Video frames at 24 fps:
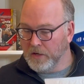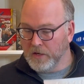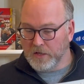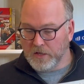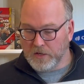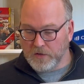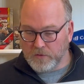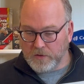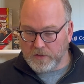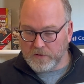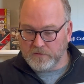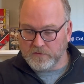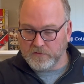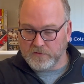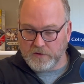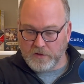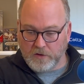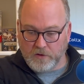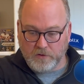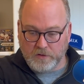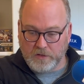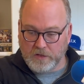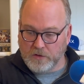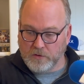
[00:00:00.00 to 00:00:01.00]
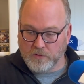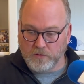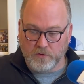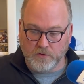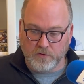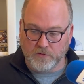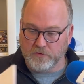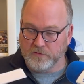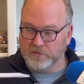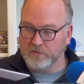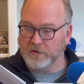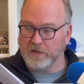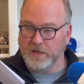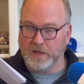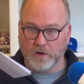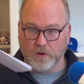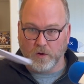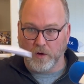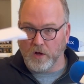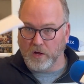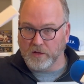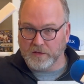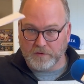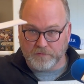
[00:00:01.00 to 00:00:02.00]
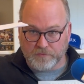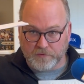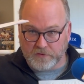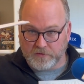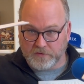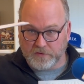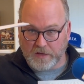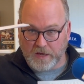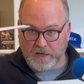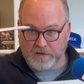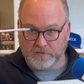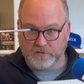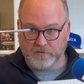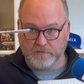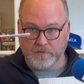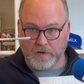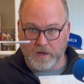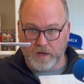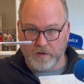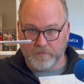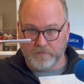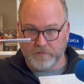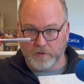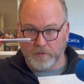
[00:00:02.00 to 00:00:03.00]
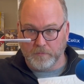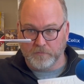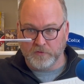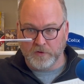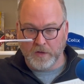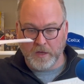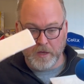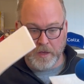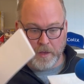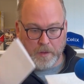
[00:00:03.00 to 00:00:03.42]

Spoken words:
You can still use all different sizes of envelopes.